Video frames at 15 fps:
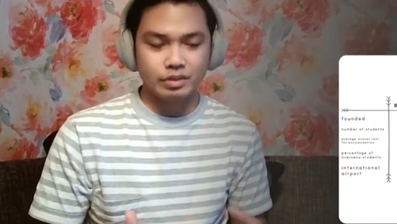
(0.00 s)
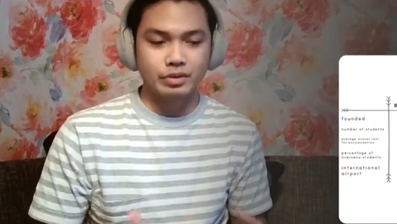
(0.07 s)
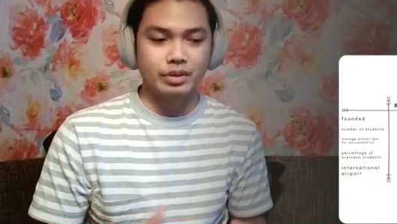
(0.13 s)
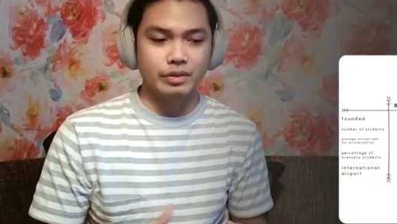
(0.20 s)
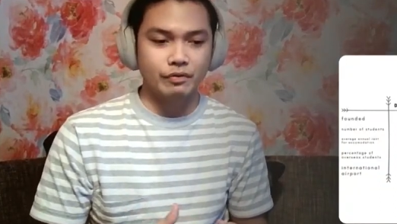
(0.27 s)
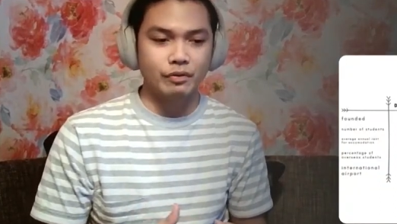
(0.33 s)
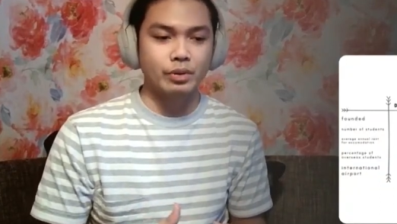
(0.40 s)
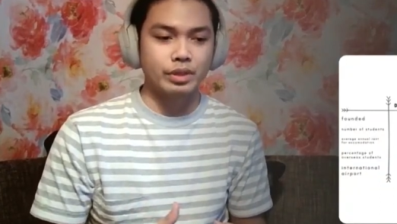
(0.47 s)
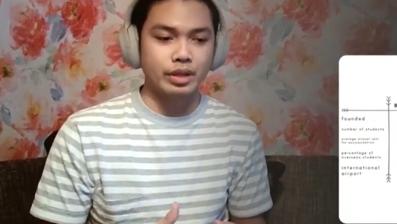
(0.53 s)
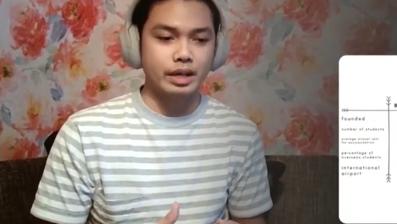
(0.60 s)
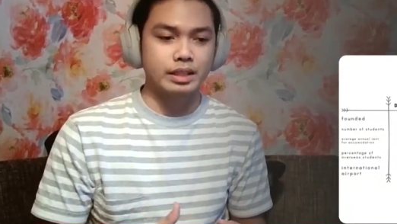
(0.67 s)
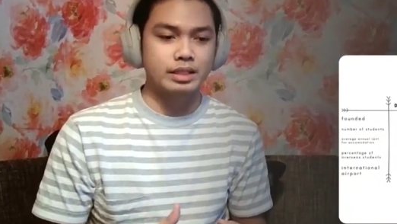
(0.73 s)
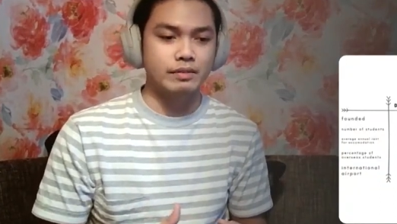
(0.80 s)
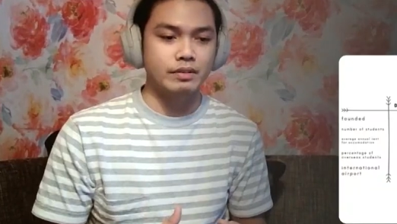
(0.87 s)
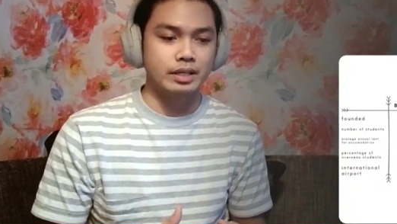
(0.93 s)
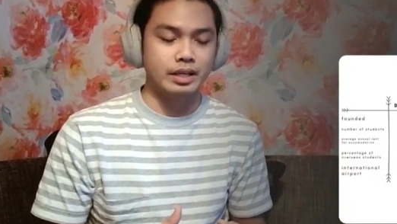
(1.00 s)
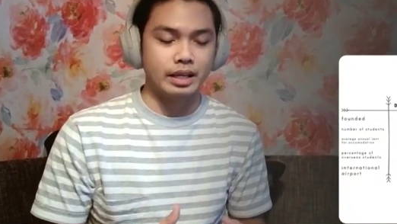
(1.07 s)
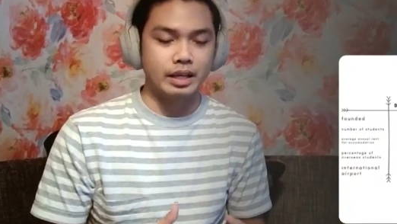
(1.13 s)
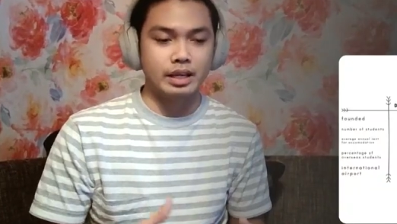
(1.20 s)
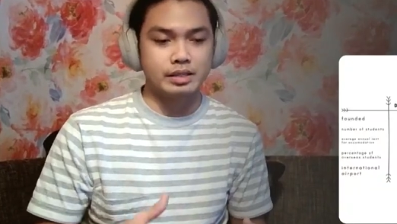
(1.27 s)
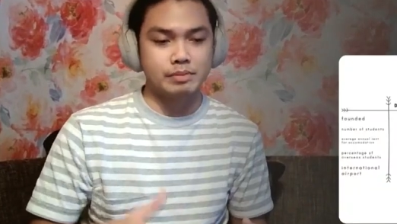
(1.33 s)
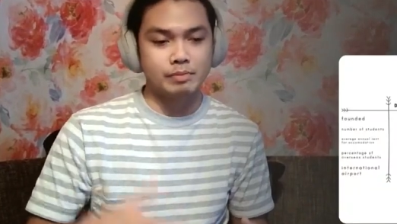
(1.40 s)
during for the
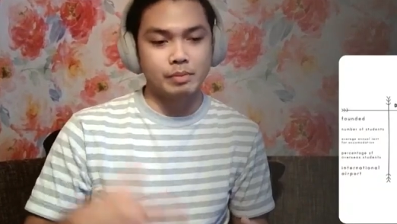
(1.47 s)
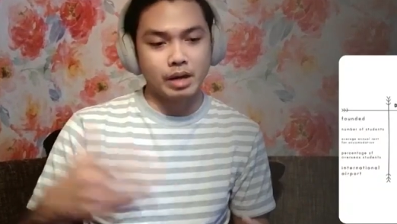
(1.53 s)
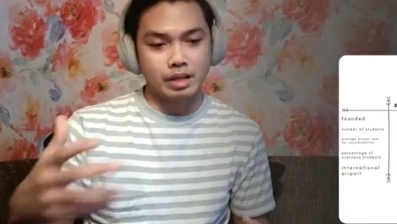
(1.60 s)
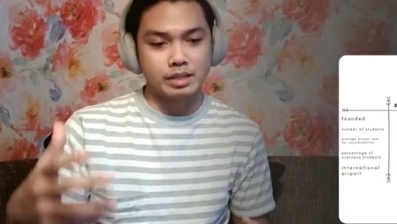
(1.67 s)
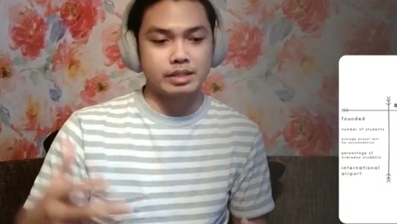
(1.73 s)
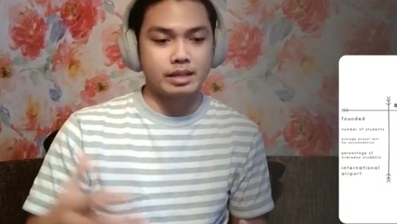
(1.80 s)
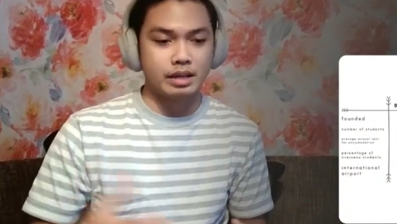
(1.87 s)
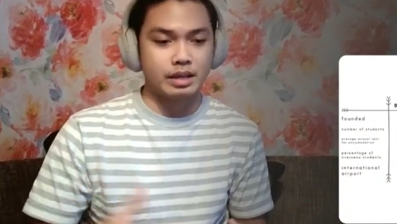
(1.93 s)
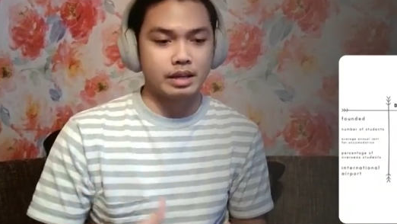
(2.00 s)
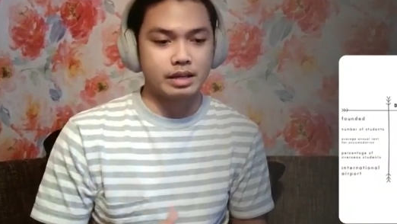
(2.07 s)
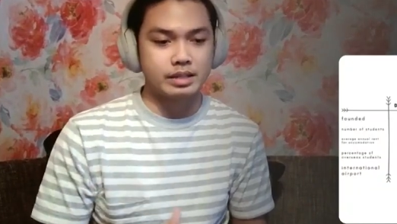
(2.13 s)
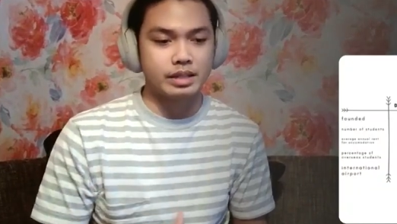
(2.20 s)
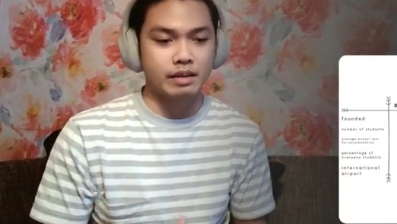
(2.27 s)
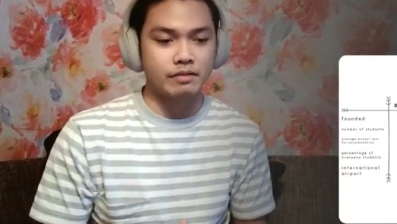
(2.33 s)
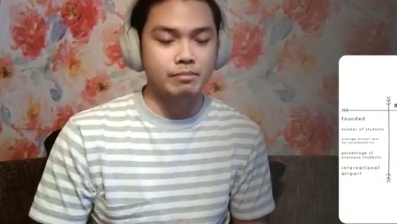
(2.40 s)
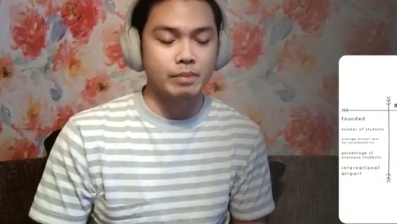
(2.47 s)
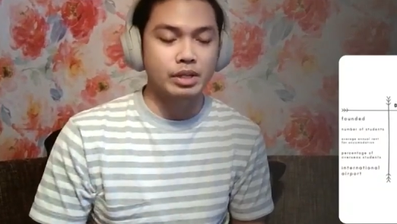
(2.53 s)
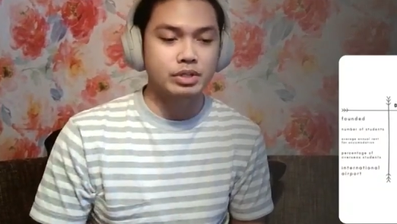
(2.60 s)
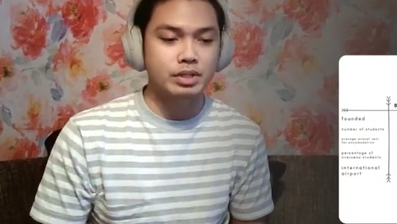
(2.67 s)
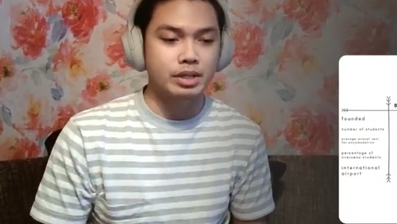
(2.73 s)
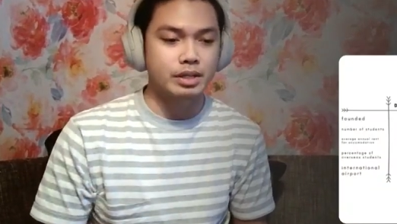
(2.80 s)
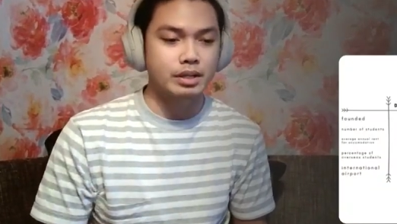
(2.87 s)
activity. And as I've
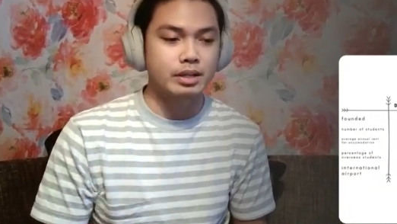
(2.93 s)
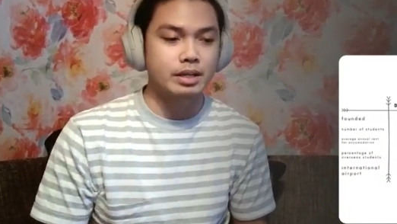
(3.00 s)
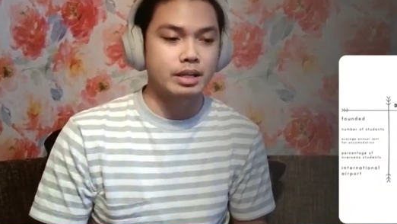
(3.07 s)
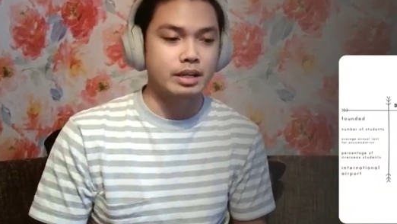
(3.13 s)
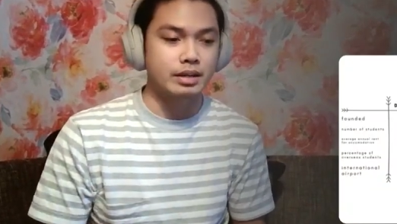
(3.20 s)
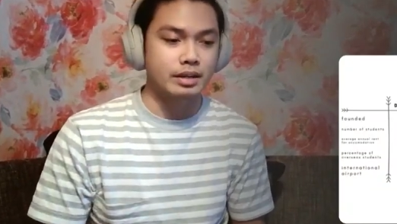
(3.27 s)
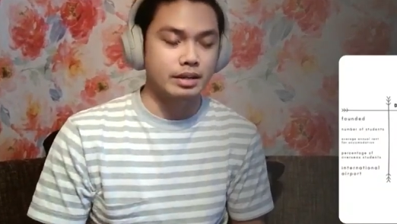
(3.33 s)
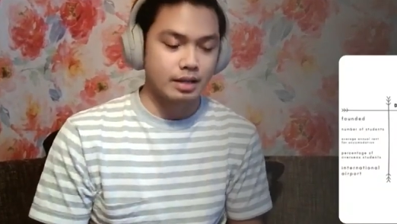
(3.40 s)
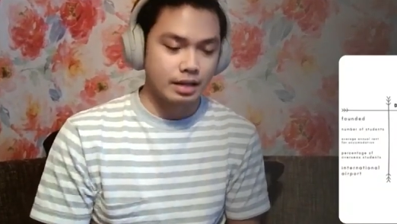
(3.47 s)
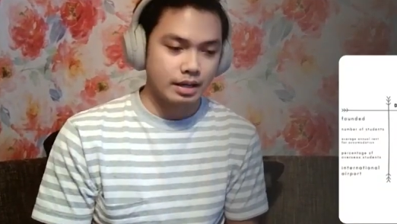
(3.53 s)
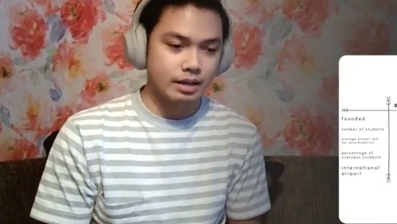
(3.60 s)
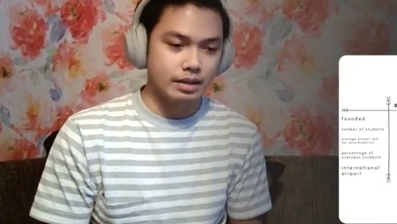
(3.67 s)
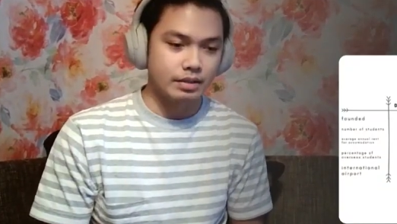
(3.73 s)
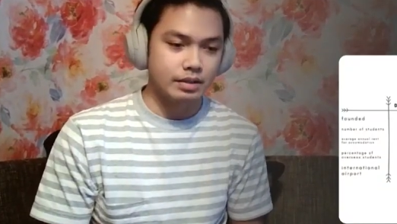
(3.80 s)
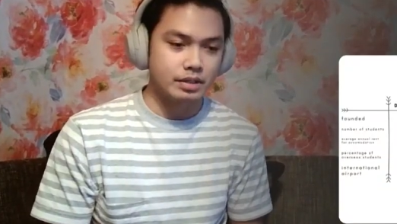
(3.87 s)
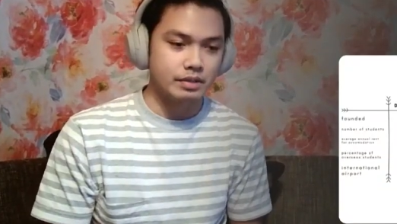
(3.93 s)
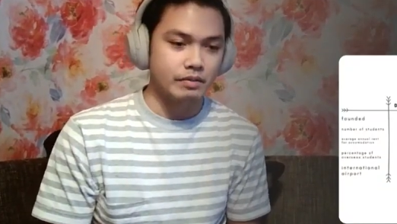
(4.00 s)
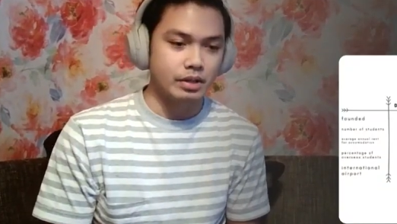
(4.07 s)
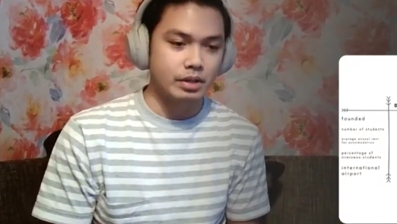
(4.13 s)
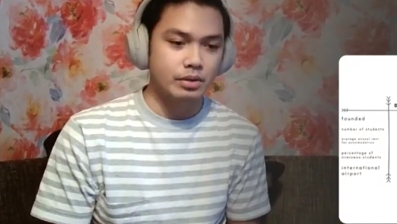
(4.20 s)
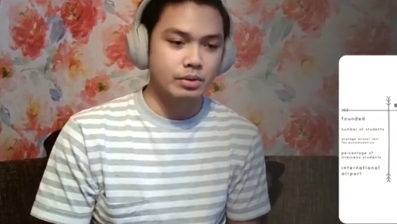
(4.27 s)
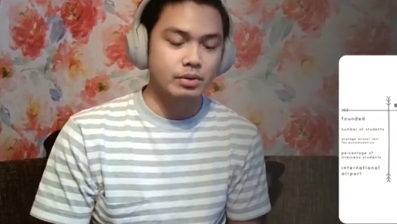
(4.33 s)
mentioned earlier in this
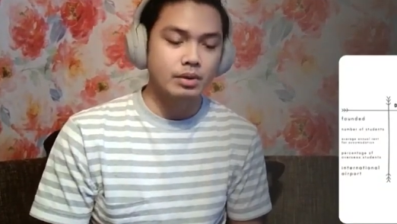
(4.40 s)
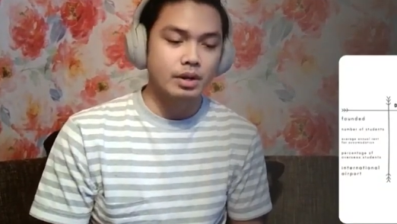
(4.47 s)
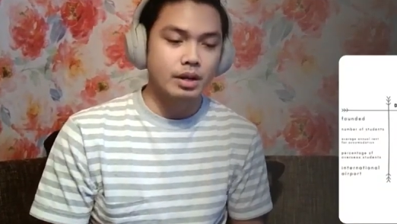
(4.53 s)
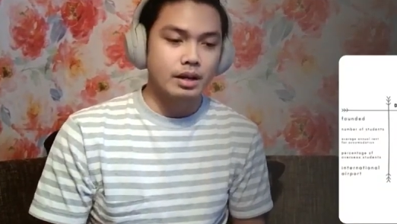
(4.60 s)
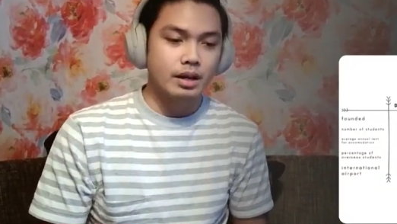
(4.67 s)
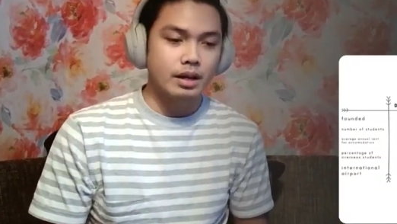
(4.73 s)
video,